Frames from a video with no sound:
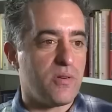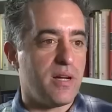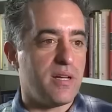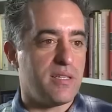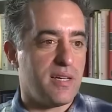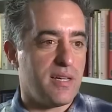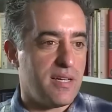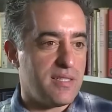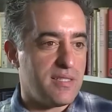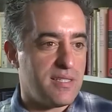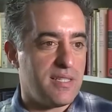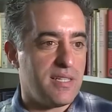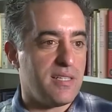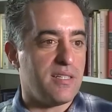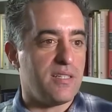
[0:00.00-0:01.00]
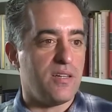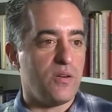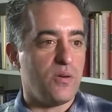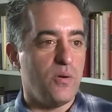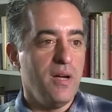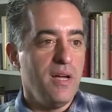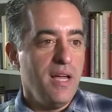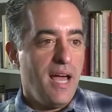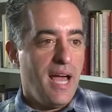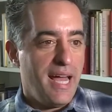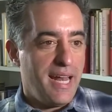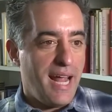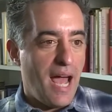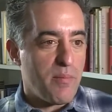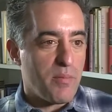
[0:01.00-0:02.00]
trying to instill in you
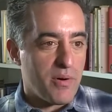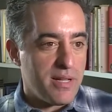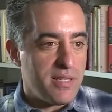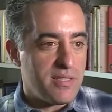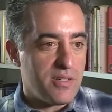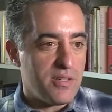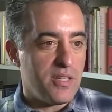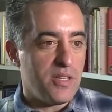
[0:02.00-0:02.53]
and hammer into